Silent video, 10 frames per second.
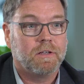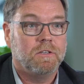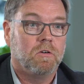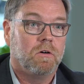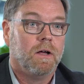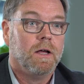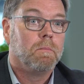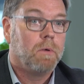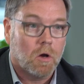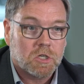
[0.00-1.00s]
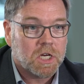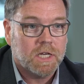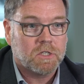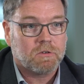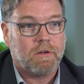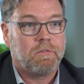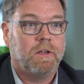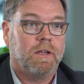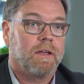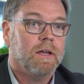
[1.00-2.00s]
and your blockchain
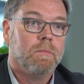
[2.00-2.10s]
traffic,